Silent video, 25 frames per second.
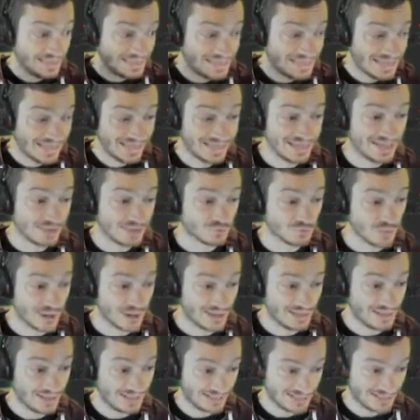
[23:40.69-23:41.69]
getting it
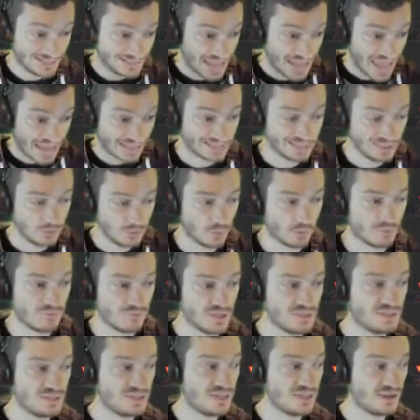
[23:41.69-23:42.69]
ready exactly where
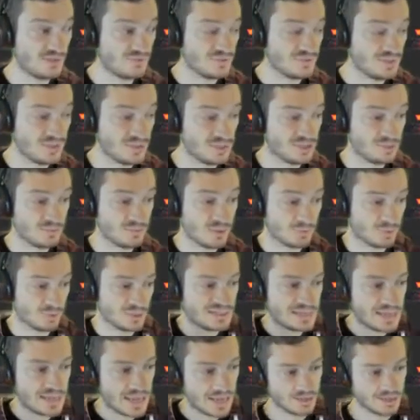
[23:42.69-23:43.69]
VCF needs to be able to
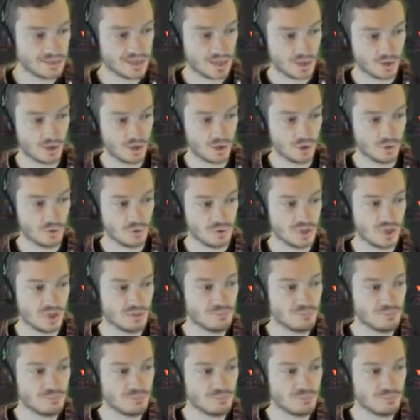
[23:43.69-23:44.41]
take that host